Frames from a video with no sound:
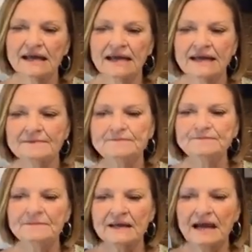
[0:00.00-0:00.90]
And
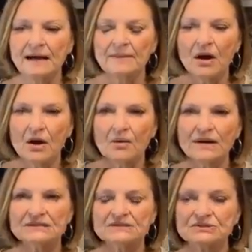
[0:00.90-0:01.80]
I'm
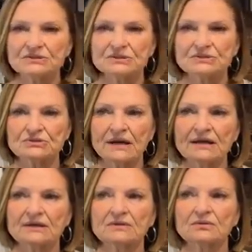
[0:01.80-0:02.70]
always just
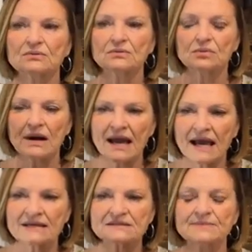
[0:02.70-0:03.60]
trying to
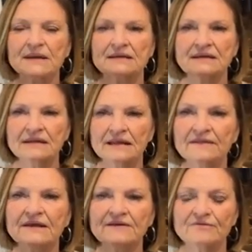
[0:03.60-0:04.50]
grasp and
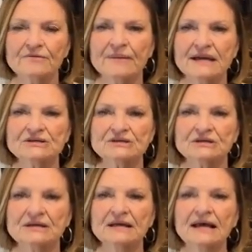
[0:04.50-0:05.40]
get the
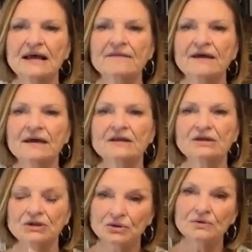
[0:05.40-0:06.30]
information that
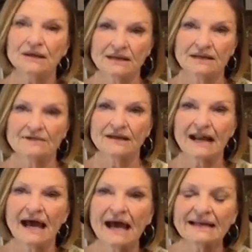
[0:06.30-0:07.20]
you need,
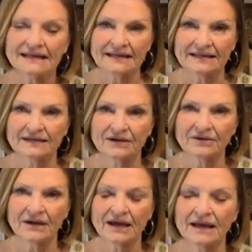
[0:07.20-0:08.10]
that I need,
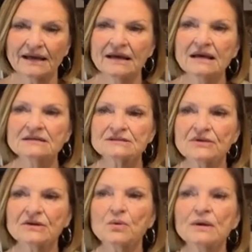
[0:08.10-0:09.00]
okay,
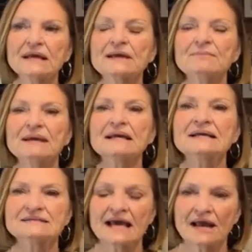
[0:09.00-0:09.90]
so that we can be
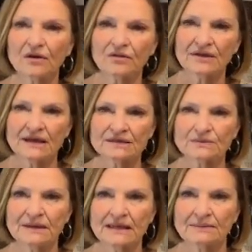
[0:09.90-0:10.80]
as healthy
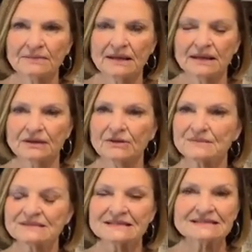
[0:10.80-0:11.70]
as we can be. You know,
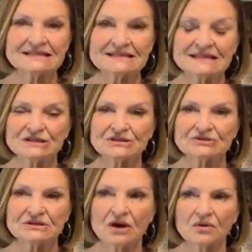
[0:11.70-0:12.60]
I'm 66
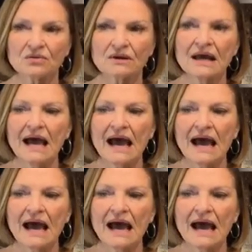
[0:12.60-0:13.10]
years old.